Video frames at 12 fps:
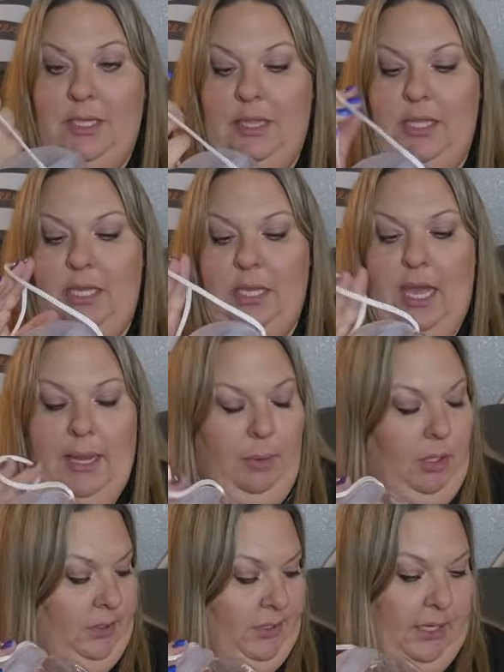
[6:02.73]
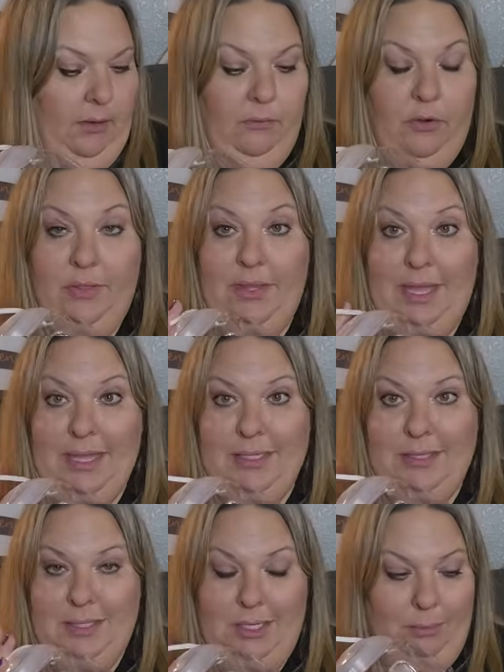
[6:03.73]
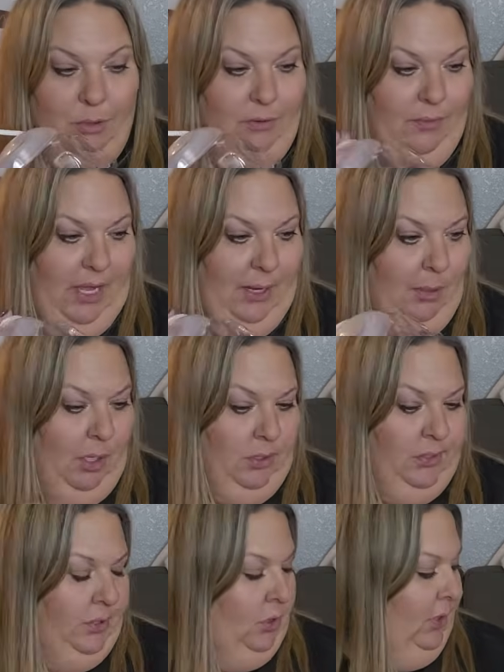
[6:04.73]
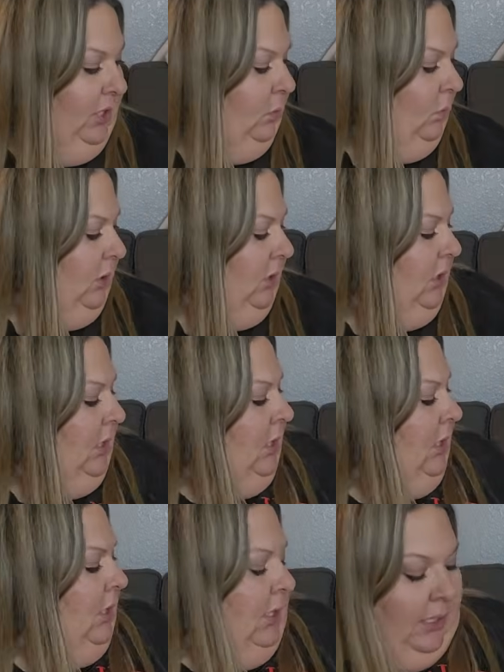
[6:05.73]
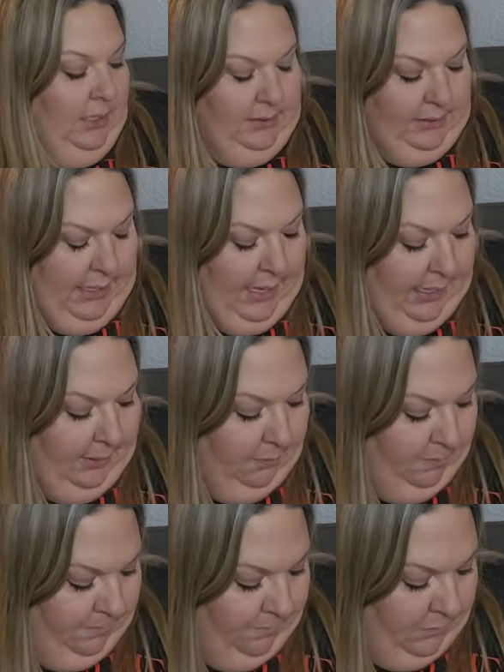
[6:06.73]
the eyeballs in for the guess the number of eyeballs. So this one is a game.